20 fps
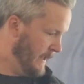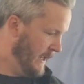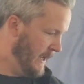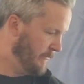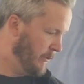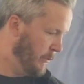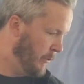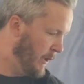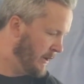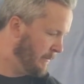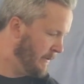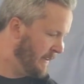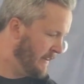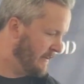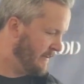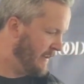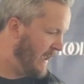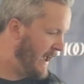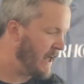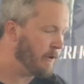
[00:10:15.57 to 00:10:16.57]
If we want to be
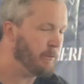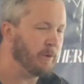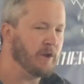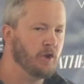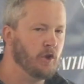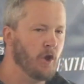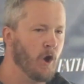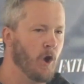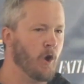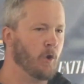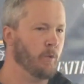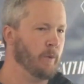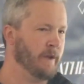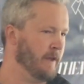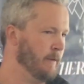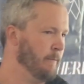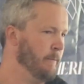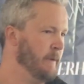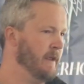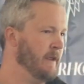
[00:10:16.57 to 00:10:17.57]
the dad we know we
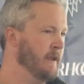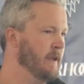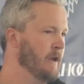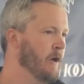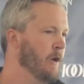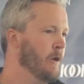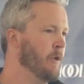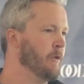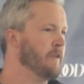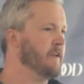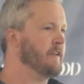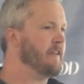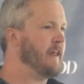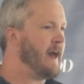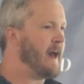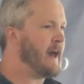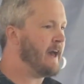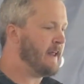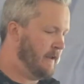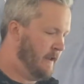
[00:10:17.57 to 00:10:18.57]
can be, or the
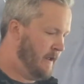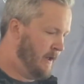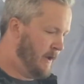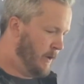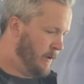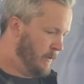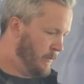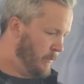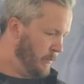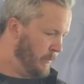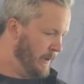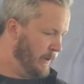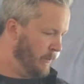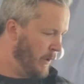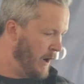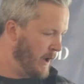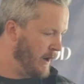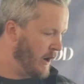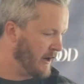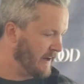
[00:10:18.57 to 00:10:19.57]
dad we
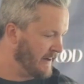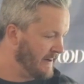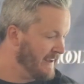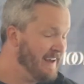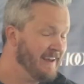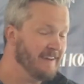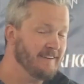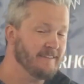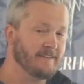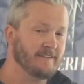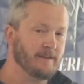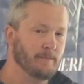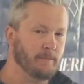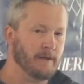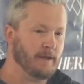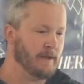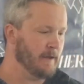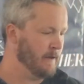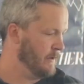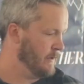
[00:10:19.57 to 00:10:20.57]
want our kids to
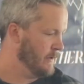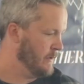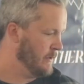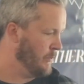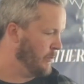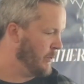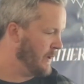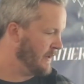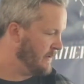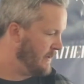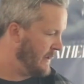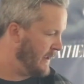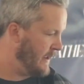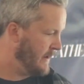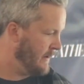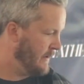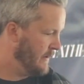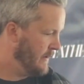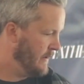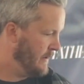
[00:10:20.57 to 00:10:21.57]
be one
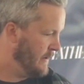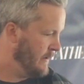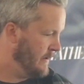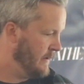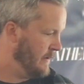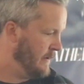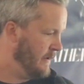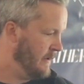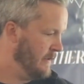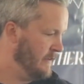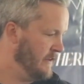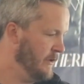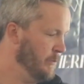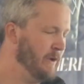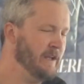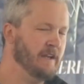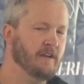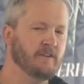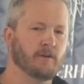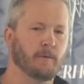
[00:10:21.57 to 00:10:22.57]
day, then
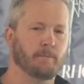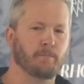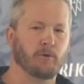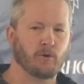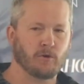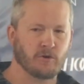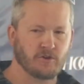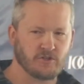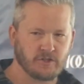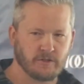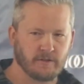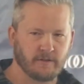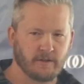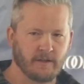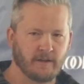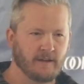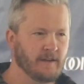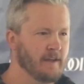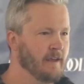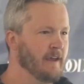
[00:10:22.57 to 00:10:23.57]
we need to
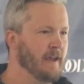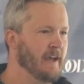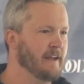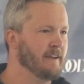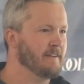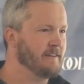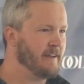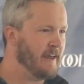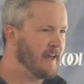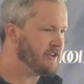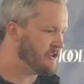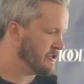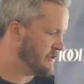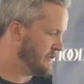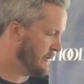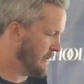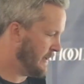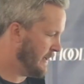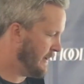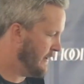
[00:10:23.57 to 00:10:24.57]
personally and
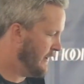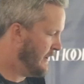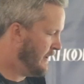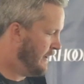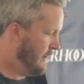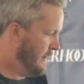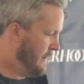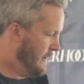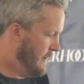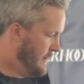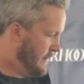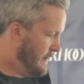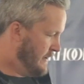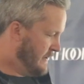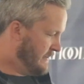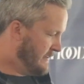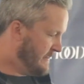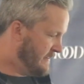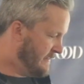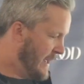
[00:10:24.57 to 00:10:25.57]
intentionally
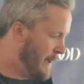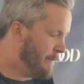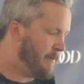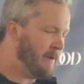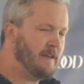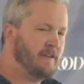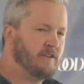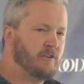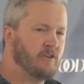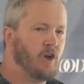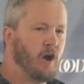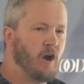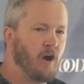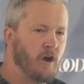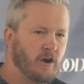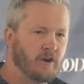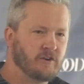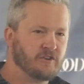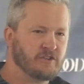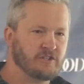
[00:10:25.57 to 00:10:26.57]
step into the
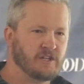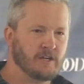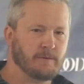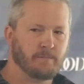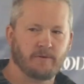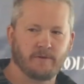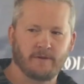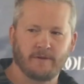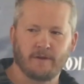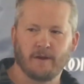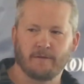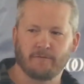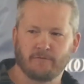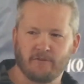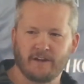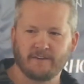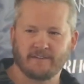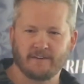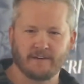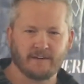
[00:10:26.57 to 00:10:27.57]
hardship of
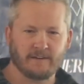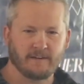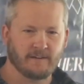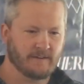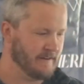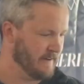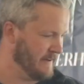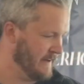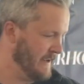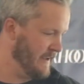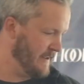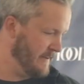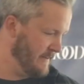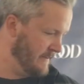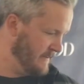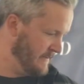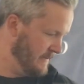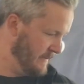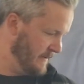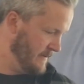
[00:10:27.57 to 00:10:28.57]
raising
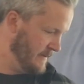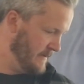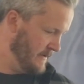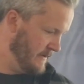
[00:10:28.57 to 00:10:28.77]
kids.